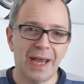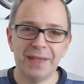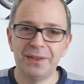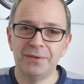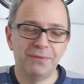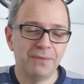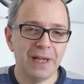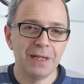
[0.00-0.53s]
and
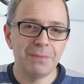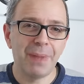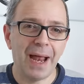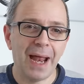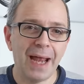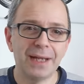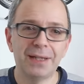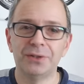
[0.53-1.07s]
the
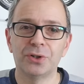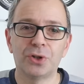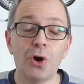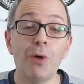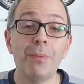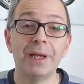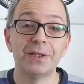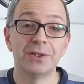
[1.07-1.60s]
feedback and the
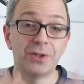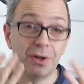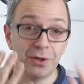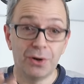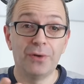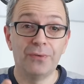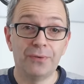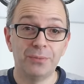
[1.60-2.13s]
comments that I
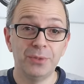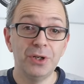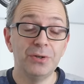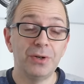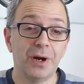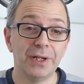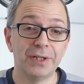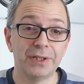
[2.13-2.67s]
got from you
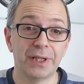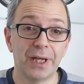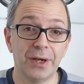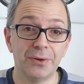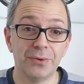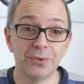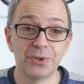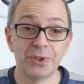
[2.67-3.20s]
guys and
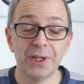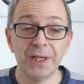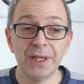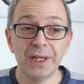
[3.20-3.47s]
girls